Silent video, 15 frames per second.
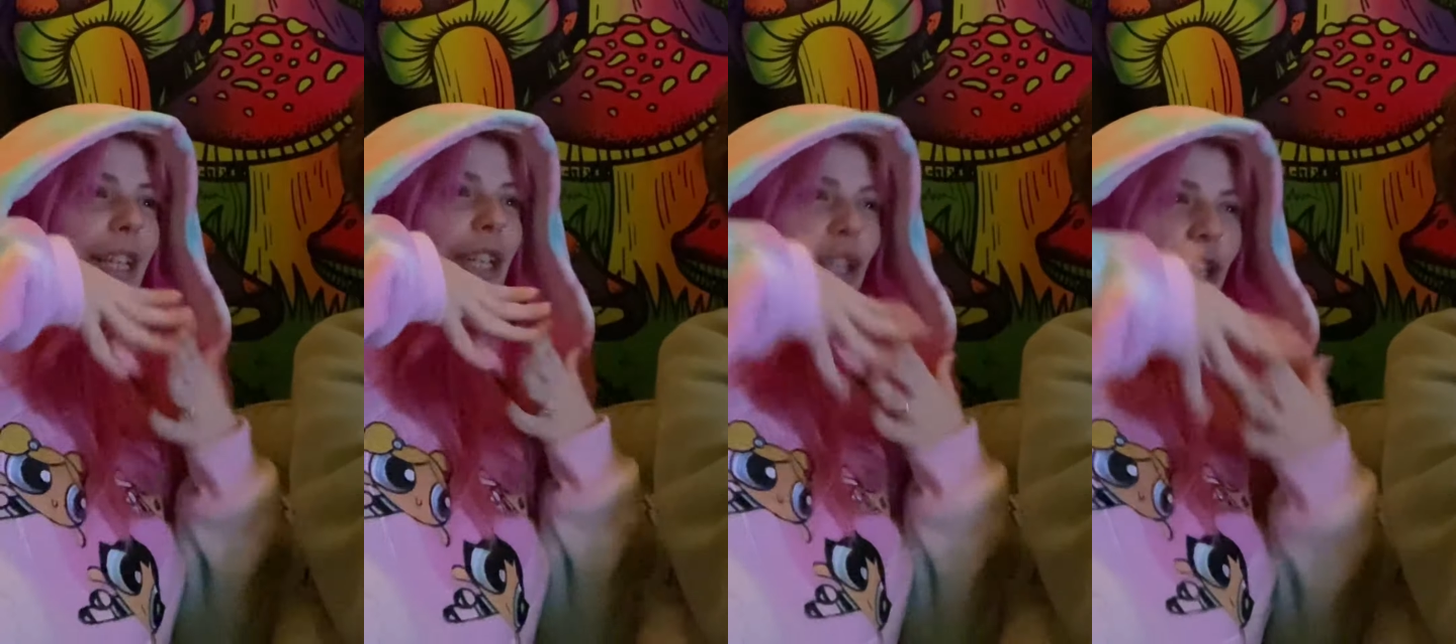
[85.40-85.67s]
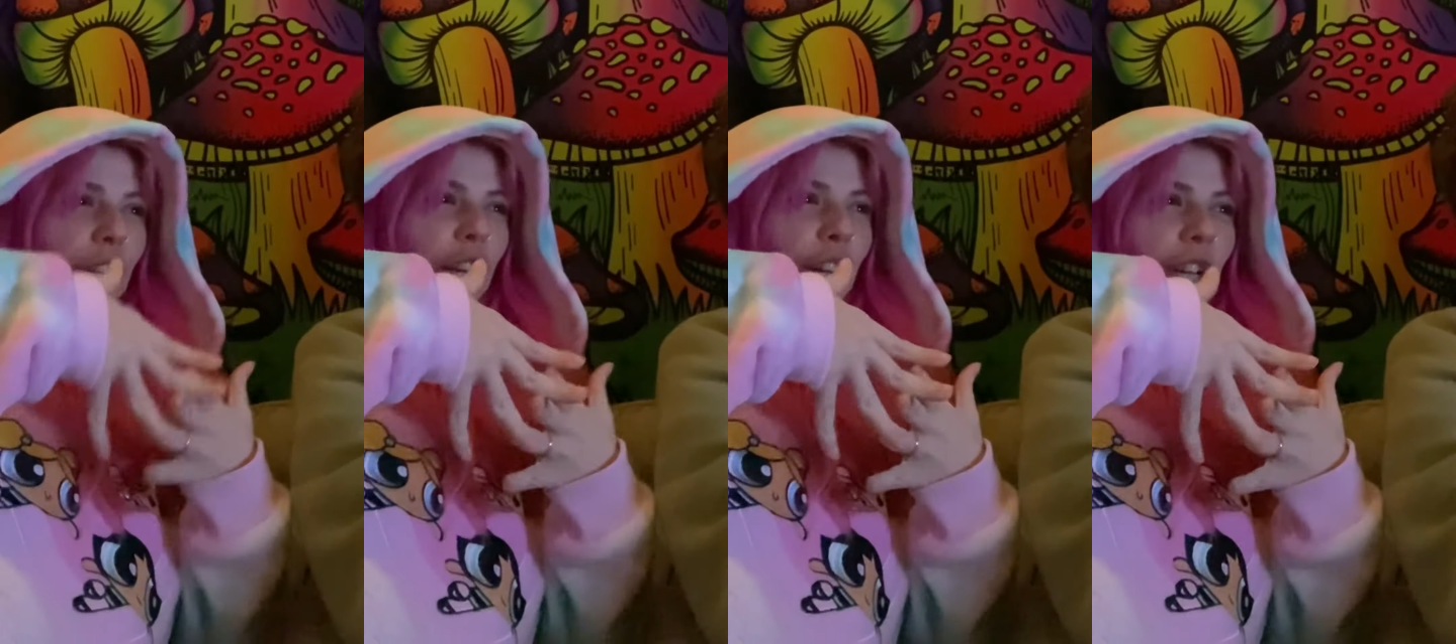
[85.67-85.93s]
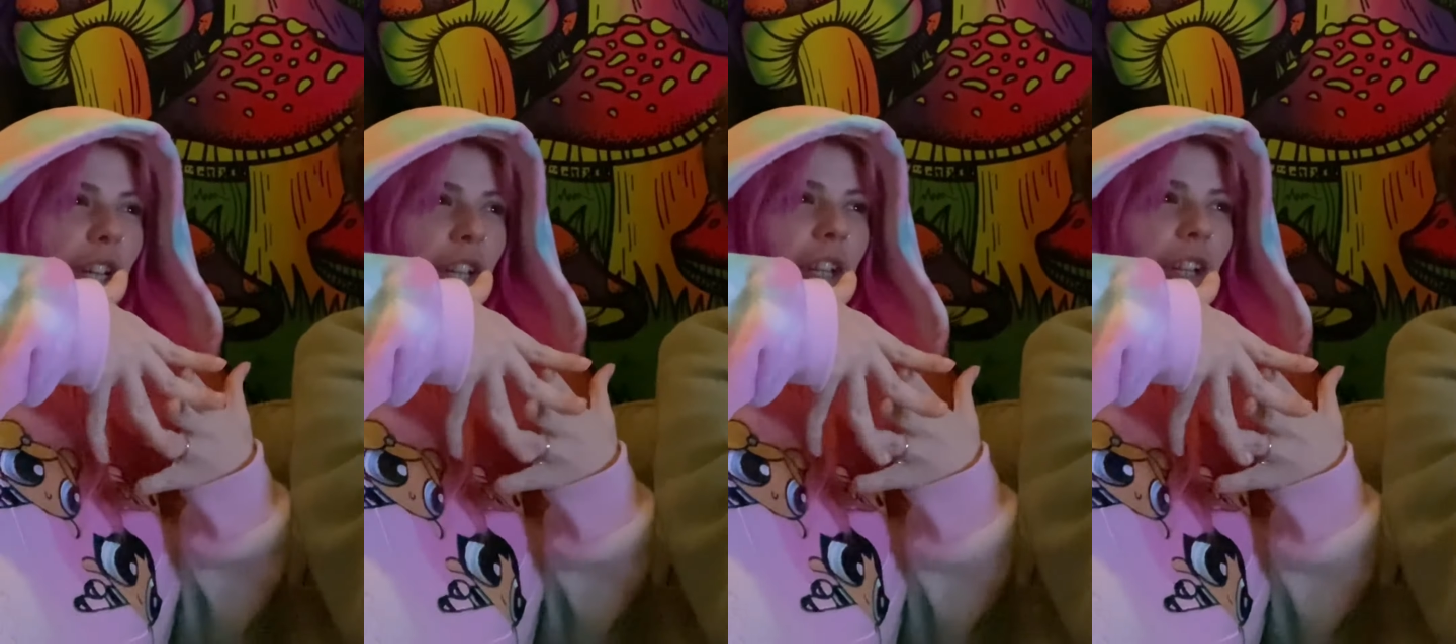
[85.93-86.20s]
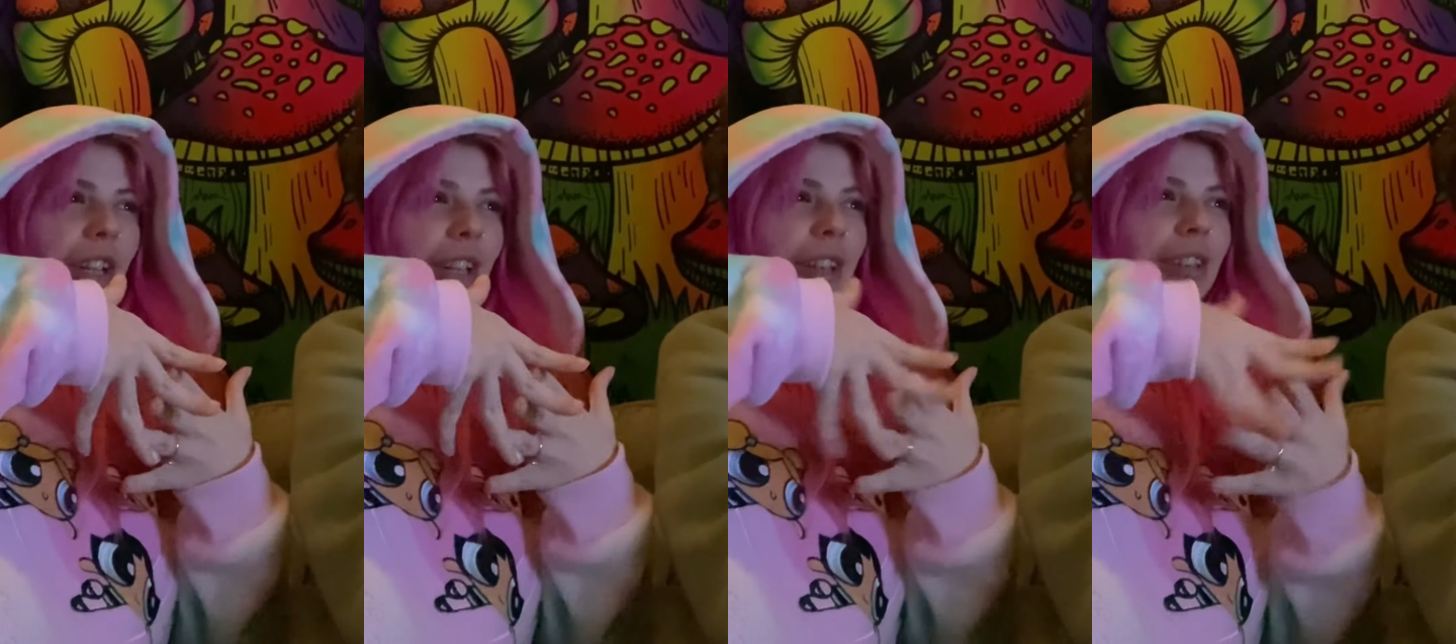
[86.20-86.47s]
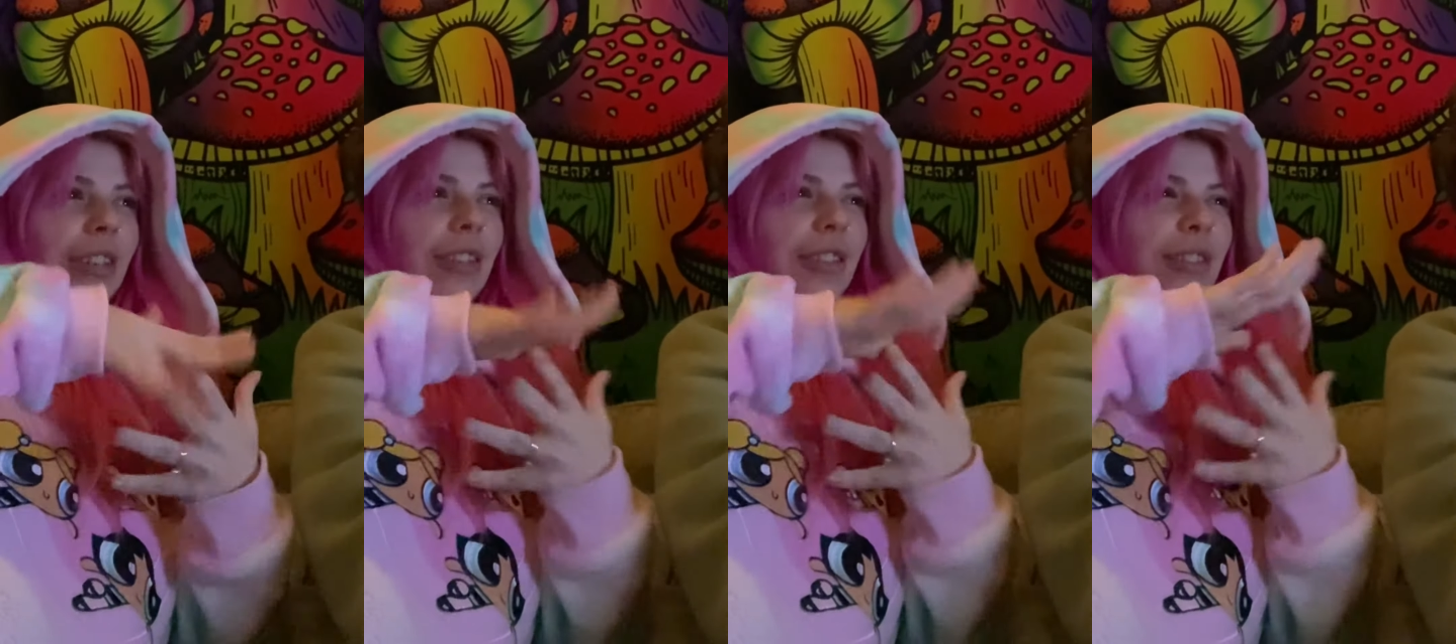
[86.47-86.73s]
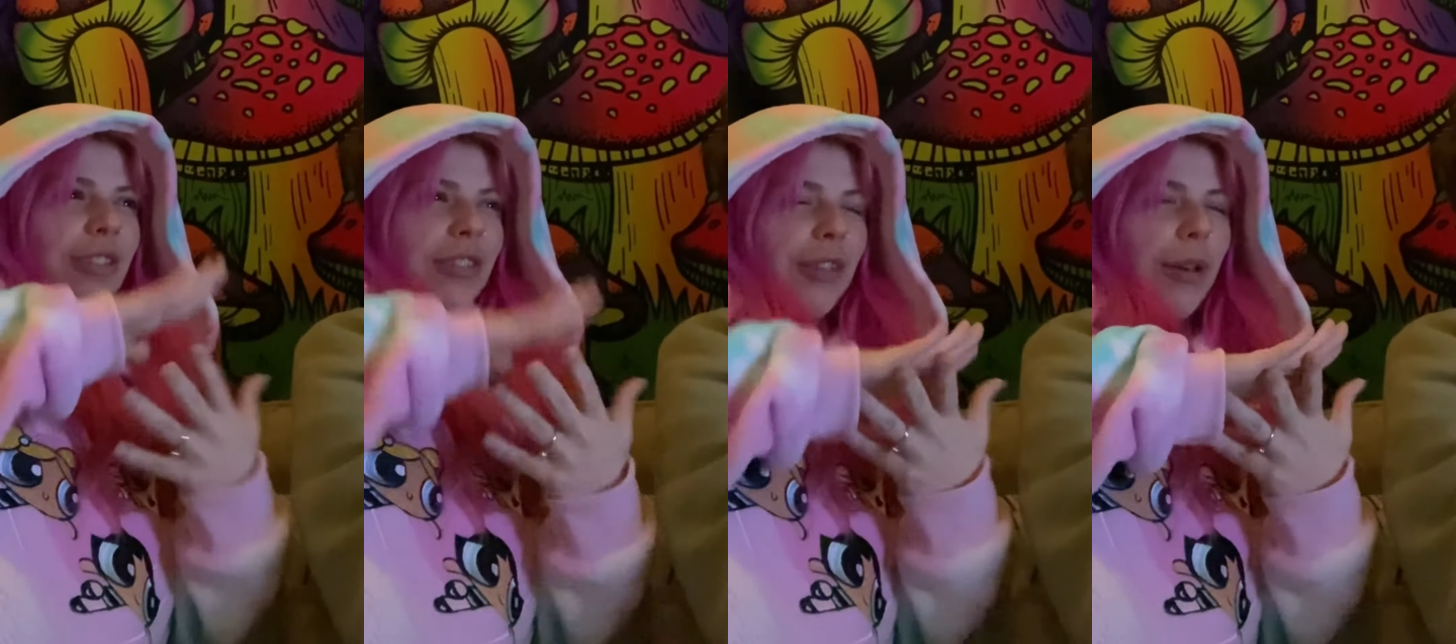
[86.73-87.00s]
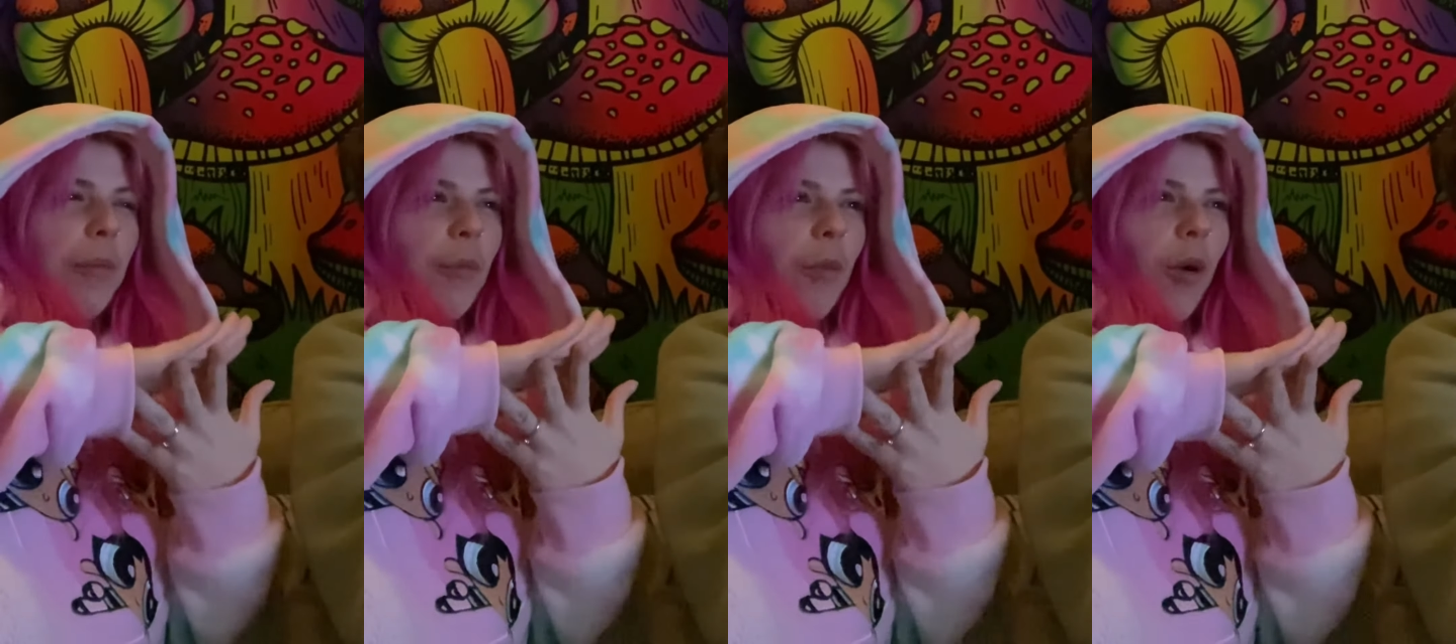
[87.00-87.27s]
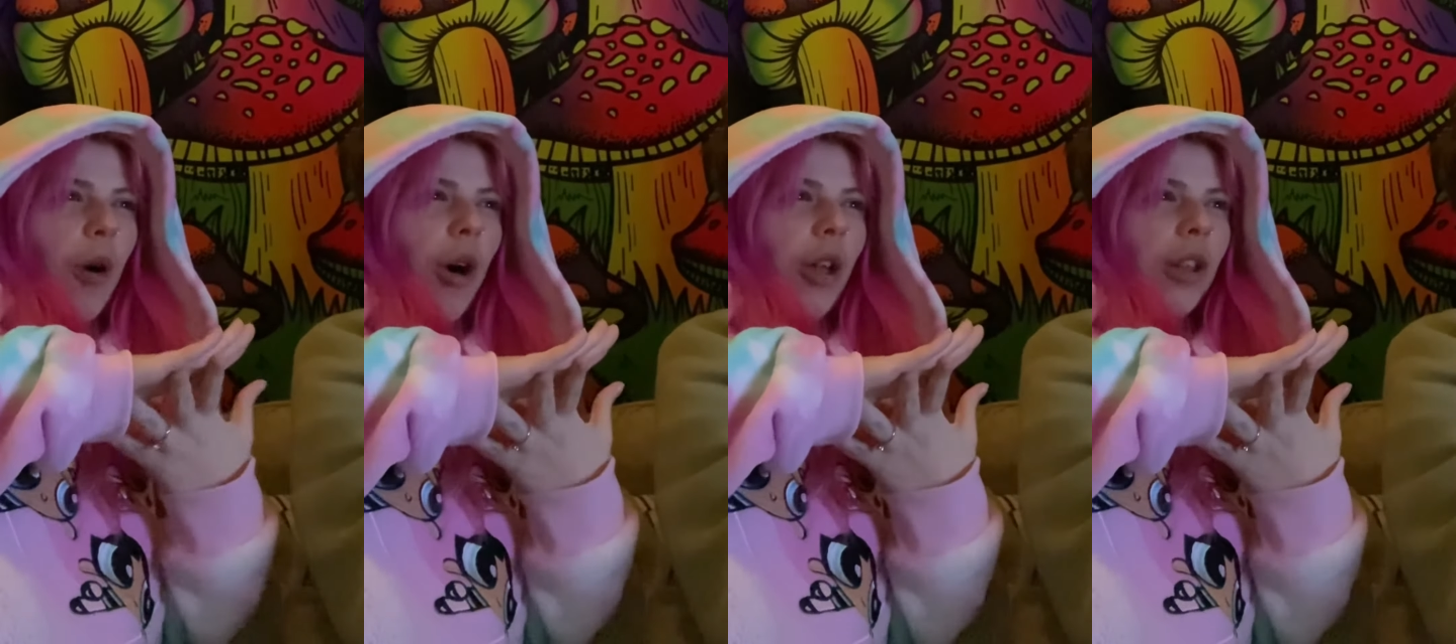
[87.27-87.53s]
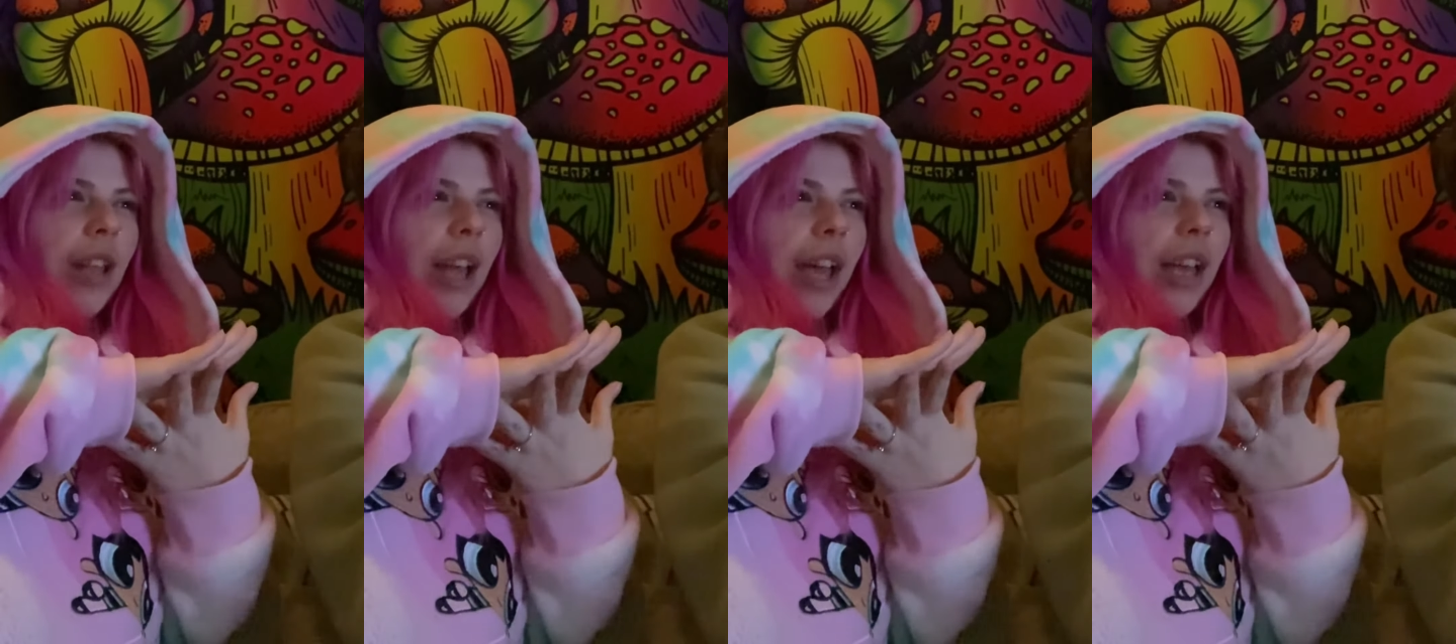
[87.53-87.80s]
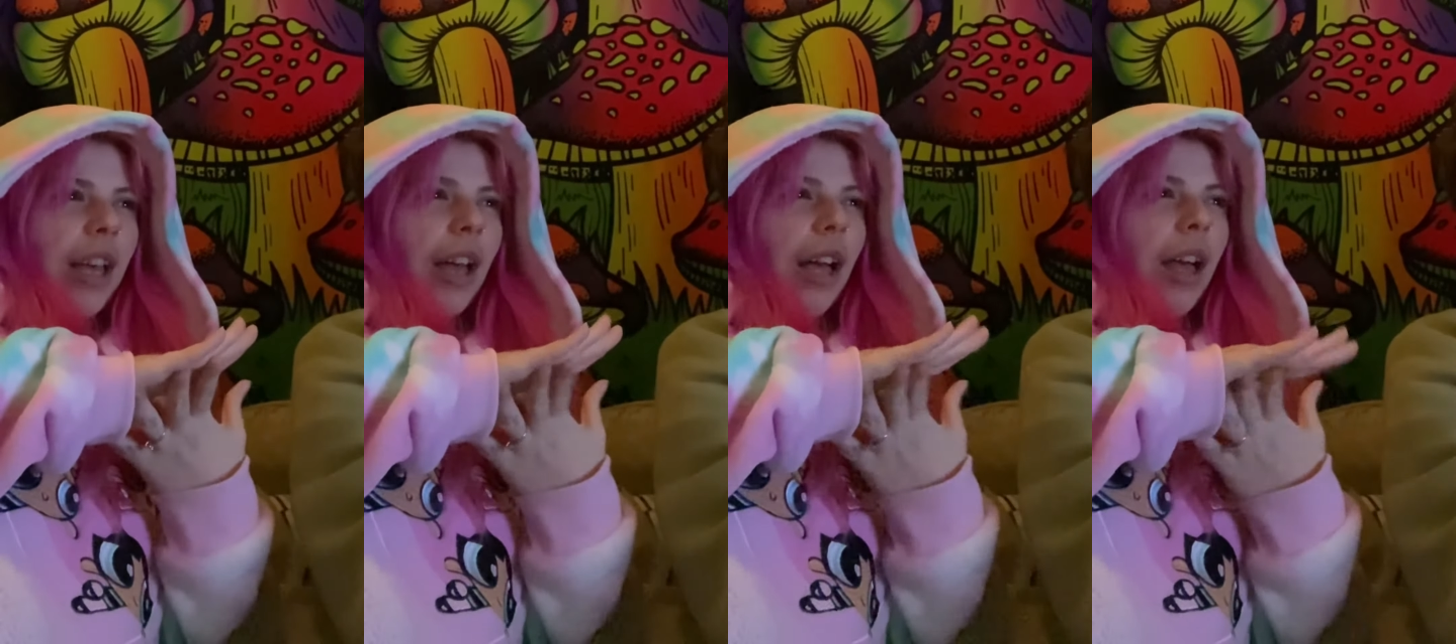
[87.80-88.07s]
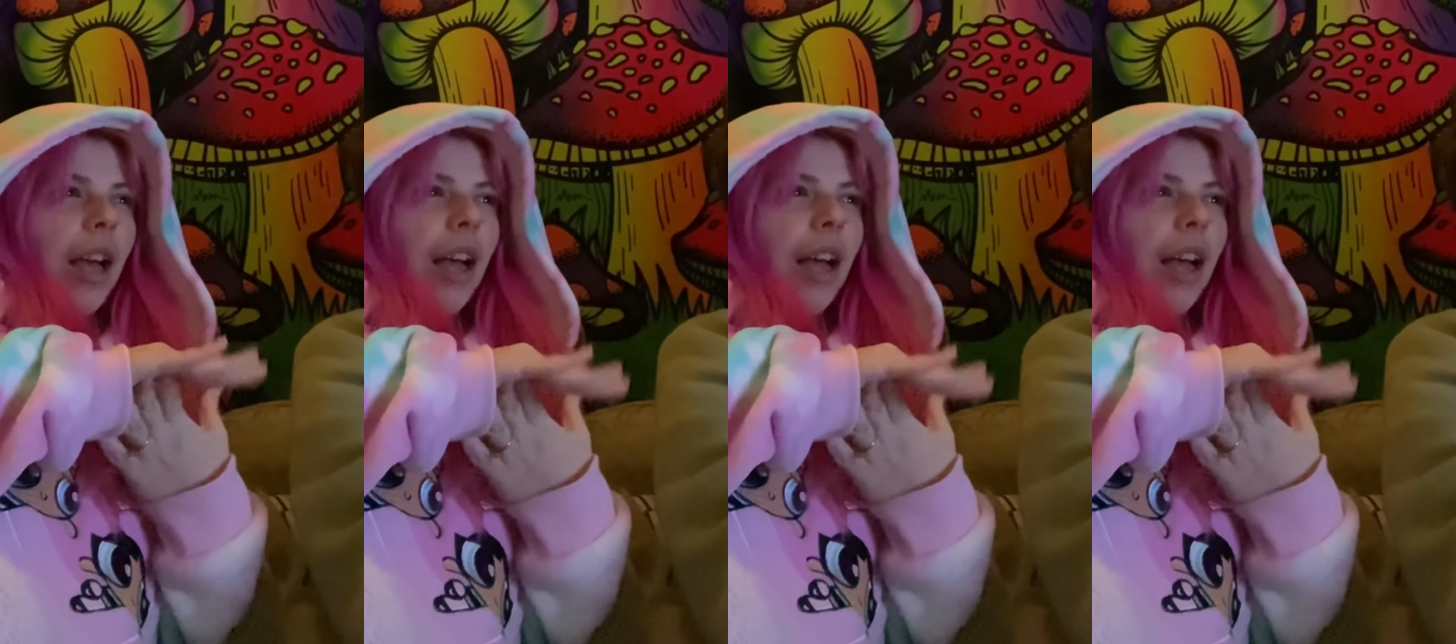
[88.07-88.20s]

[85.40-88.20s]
it look somewhat, like,